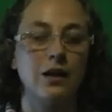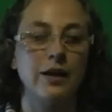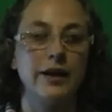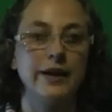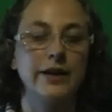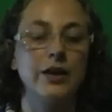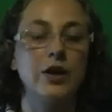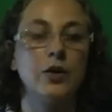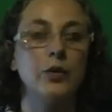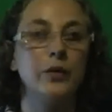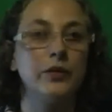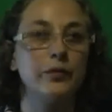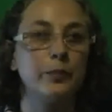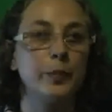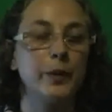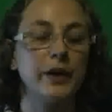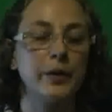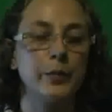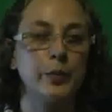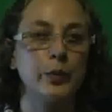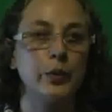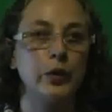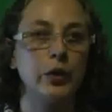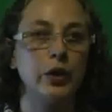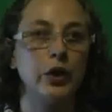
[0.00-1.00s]
I know of
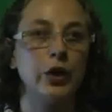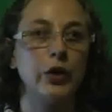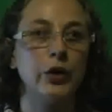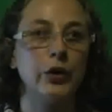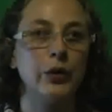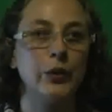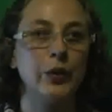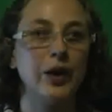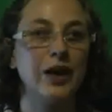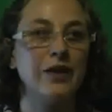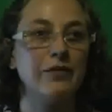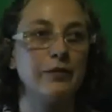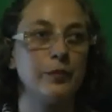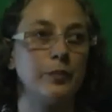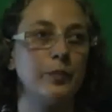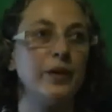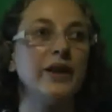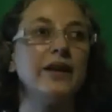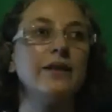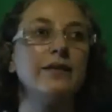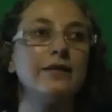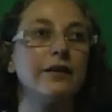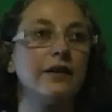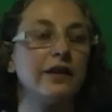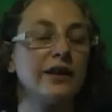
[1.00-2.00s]
people who haven't
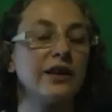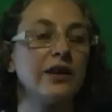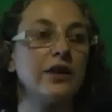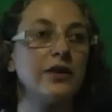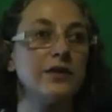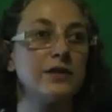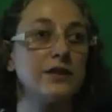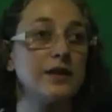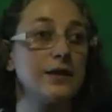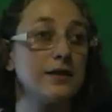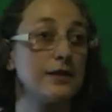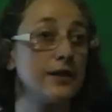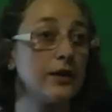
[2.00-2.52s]
been diagnosed